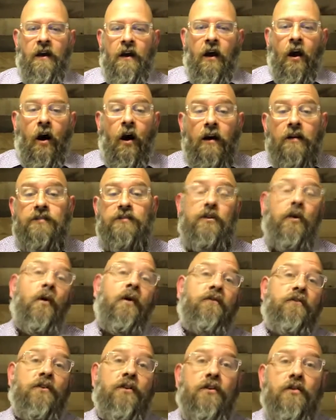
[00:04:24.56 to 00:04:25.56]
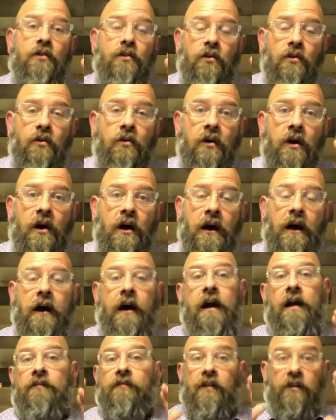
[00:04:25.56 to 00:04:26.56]
Also, if you,
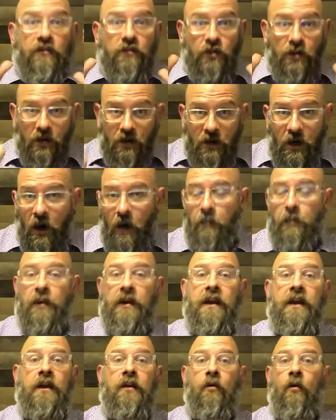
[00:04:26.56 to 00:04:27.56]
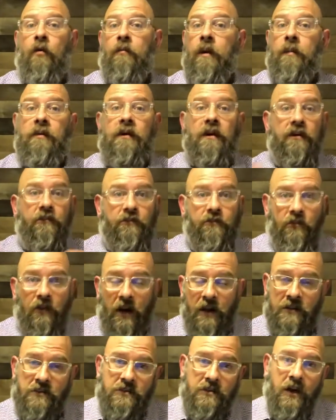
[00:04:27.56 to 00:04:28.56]
if your company or maybe a
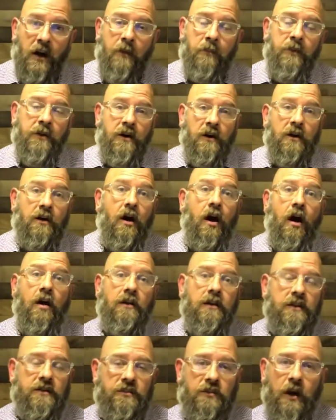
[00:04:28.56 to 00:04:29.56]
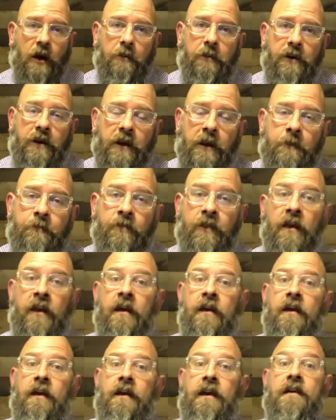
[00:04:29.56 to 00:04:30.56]
friend's company or colleague's company
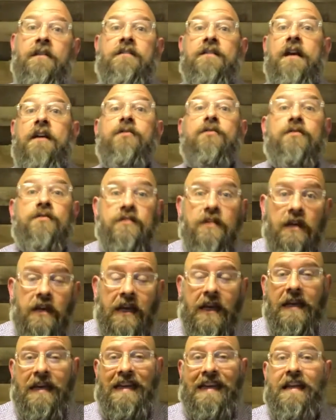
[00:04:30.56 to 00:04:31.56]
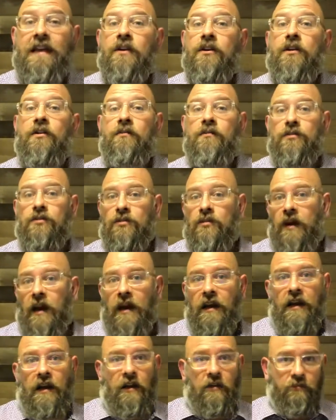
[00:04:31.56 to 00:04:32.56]
is interested in EQ
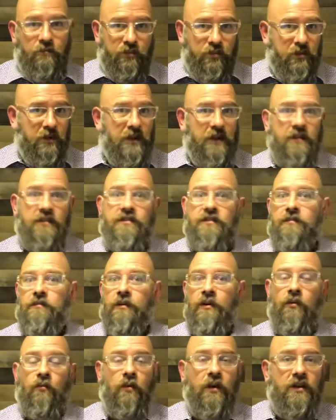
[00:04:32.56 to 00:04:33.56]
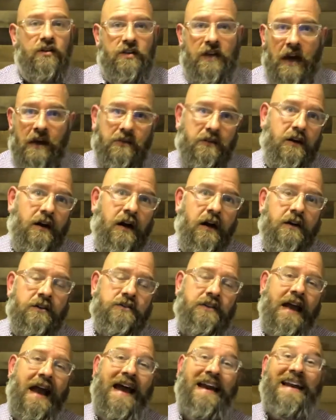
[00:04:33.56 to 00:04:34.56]
training, please, you know, reach out to
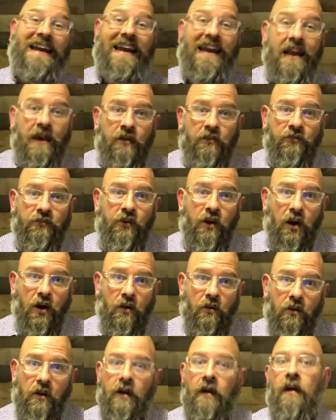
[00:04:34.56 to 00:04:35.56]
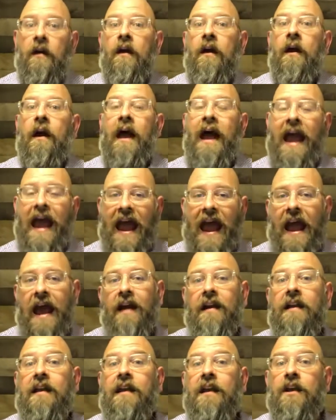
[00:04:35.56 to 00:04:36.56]
us at
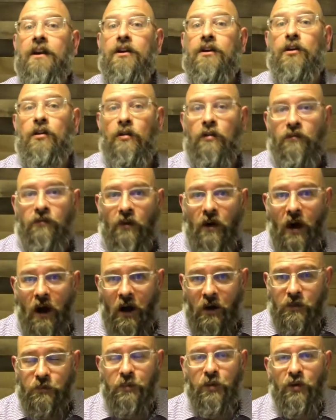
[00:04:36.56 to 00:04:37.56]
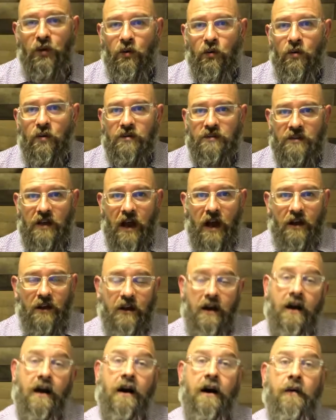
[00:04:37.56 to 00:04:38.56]

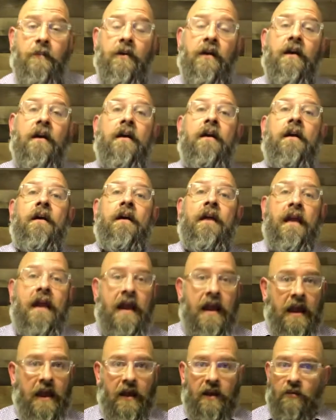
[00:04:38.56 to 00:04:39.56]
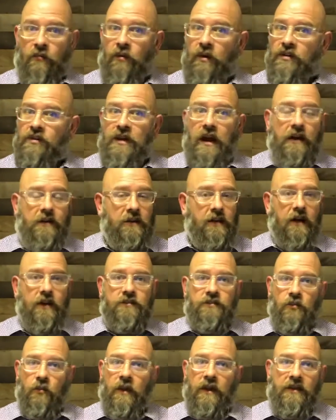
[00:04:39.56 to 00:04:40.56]
info@eqforentrepreneurs.com and reach out to
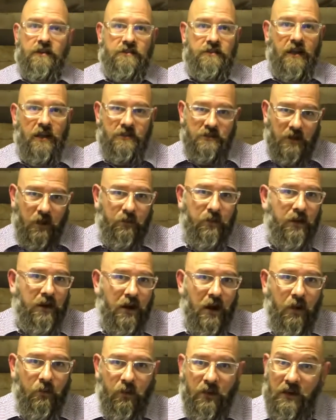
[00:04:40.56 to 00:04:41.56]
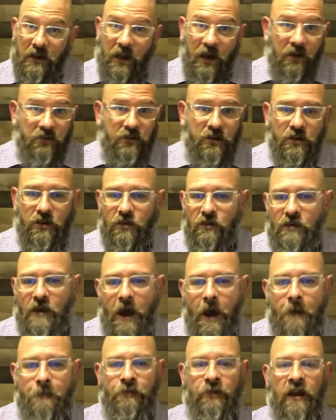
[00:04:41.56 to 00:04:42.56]
us and we can set something up. We'd love to do
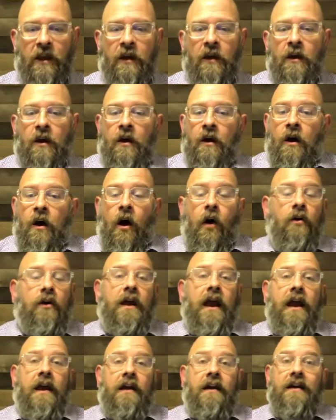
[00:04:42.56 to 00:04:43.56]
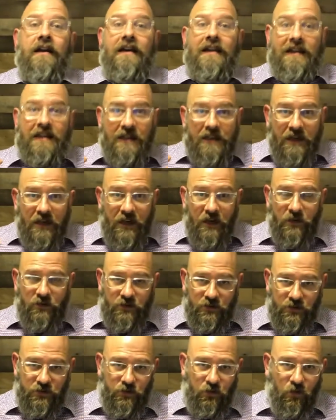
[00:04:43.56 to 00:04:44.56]
that. Okay, here's
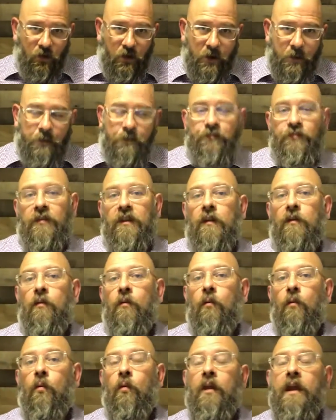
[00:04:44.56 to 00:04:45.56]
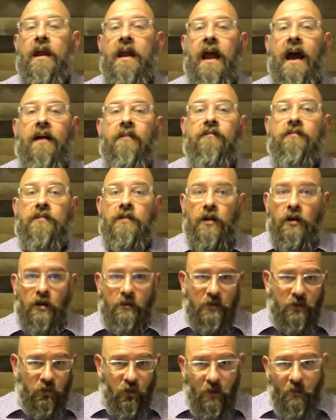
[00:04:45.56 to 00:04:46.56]
a story. We have literally,
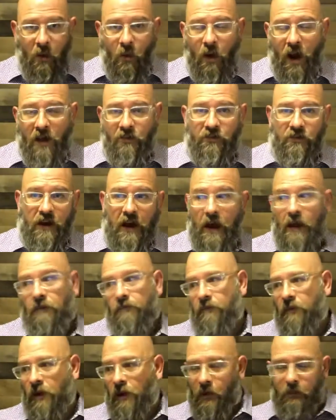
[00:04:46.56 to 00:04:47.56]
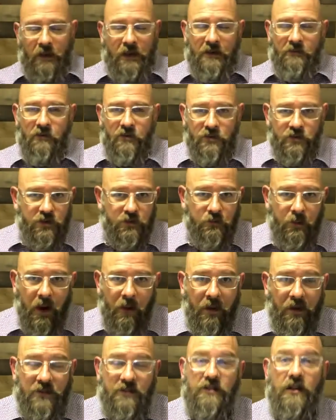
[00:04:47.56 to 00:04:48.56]
between my wife and I mean, even just by
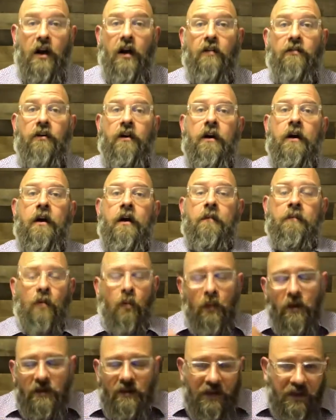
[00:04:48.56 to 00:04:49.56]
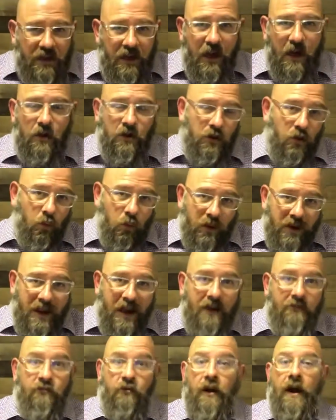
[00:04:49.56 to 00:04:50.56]
myself, but we together, you know, we
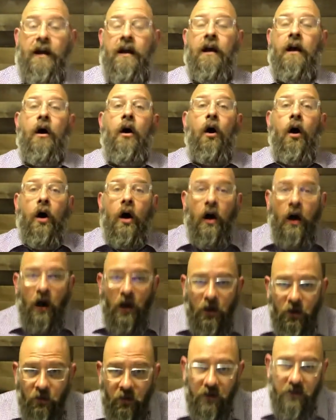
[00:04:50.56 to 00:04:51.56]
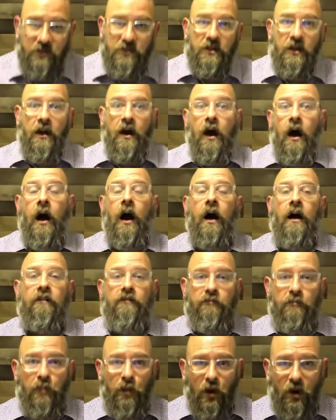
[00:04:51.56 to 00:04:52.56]
have read hundreds
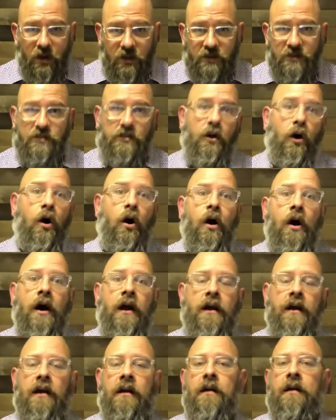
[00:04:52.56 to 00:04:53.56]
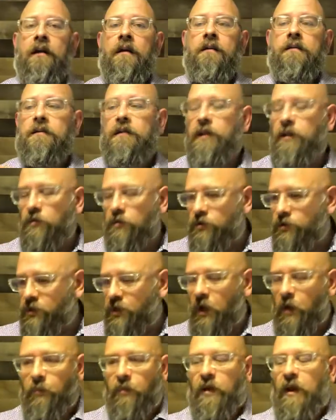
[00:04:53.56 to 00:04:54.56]
of books on
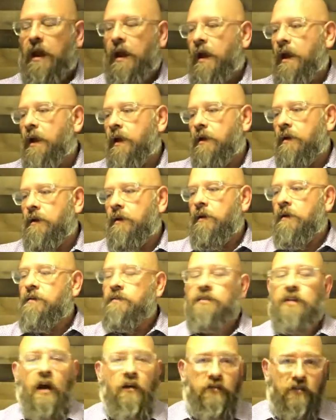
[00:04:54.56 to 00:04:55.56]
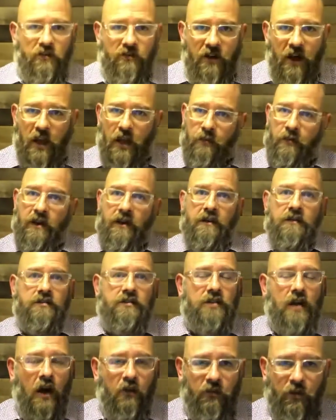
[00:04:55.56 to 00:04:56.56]
leadership and self-development,
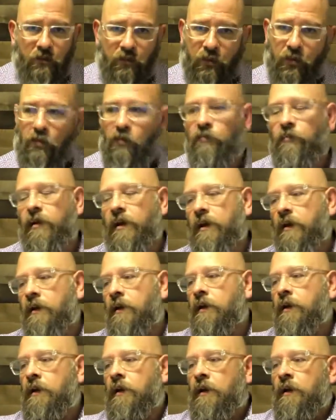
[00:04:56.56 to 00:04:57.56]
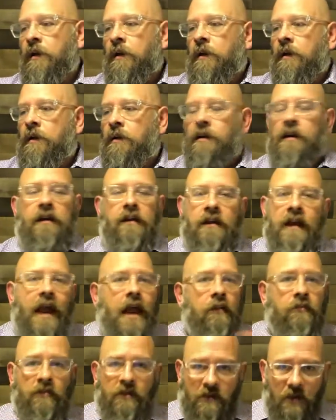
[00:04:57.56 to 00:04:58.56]
self-improvement,
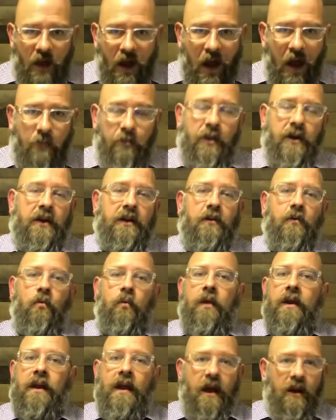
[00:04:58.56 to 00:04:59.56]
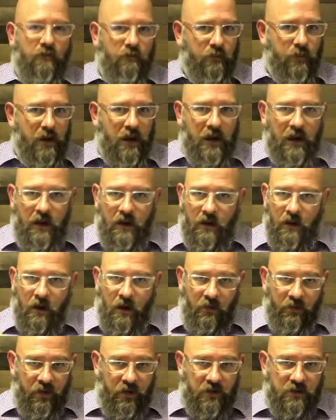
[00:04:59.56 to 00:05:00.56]
name the topic, we have been
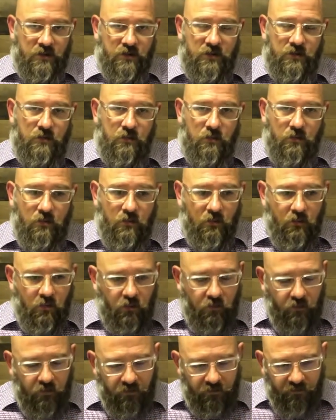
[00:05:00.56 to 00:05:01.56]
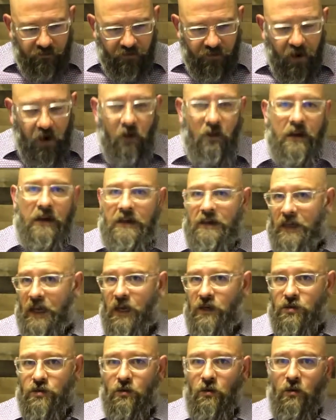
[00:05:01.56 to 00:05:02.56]
on this very
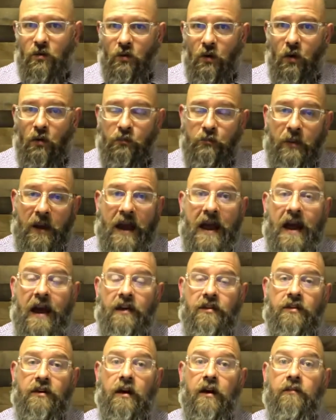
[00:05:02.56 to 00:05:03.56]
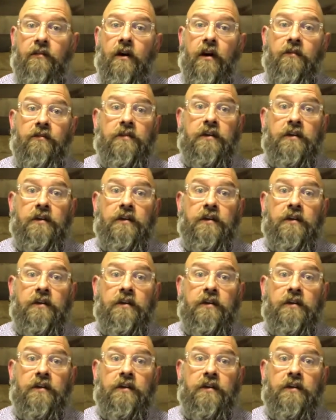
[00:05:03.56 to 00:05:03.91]
intentional growth path of